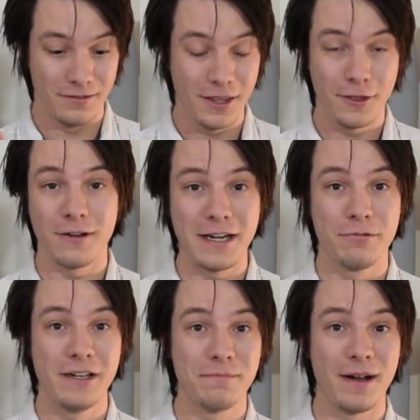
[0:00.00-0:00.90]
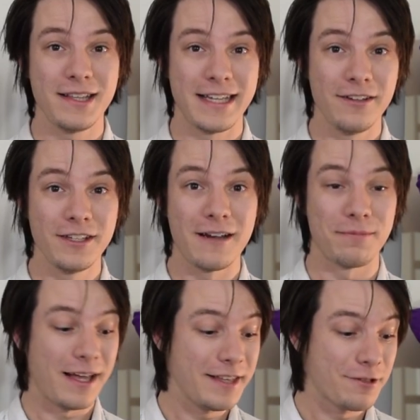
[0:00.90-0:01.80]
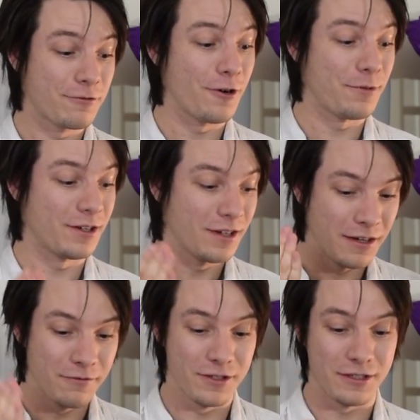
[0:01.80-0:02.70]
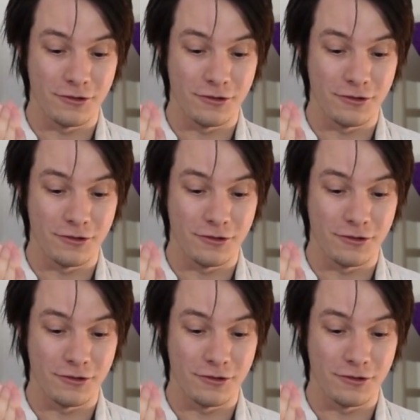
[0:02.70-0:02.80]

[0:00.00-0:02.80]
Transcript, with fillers: the 3D printed parts held up, and this robot was